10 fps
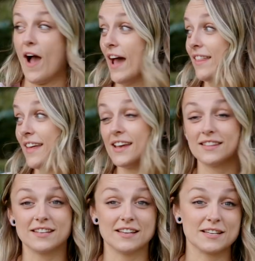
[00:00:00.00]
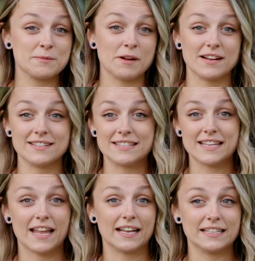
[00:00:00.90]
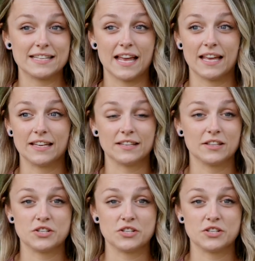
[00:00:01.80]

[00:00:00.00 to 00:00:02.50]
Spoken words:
I think the experience is 10 out of 10.